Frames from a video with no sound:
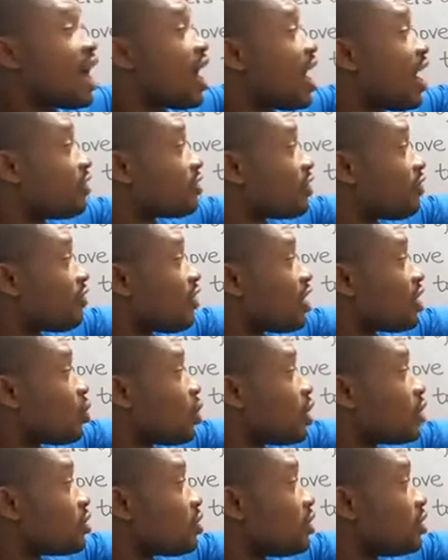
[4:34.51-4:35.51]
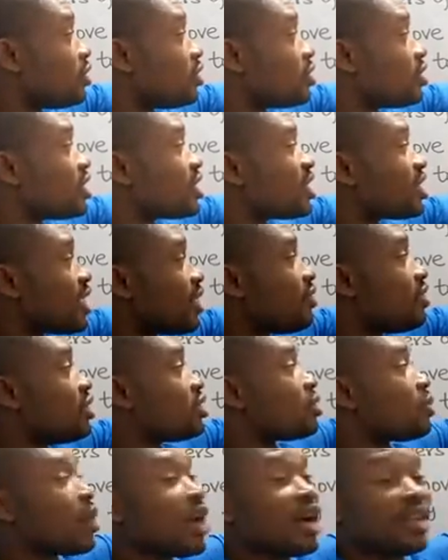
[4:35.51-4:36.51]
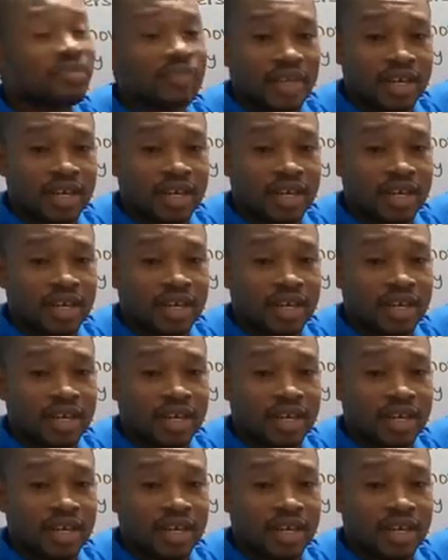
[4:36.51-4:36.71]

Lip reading: I have to find a way to reduce this 10 raised to the power